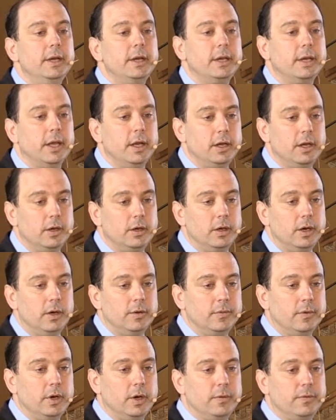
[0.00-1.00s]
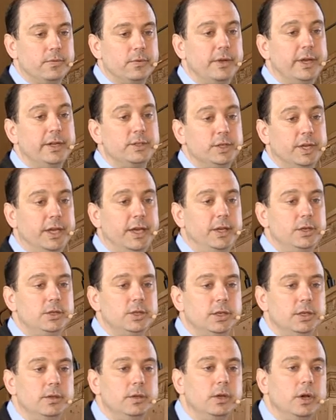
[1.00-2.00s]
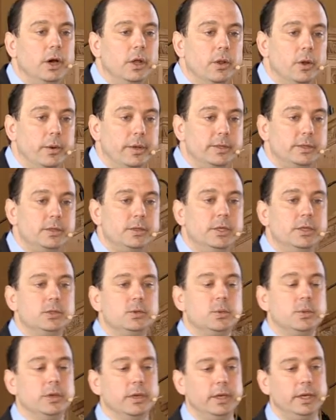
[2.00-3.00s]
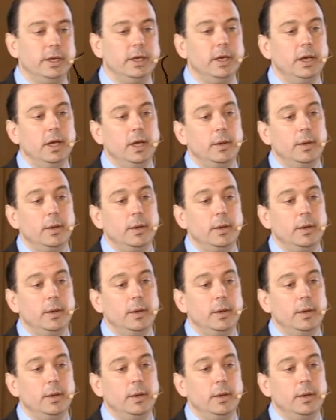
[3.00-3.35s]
get a, a, a free education, although it's it's really,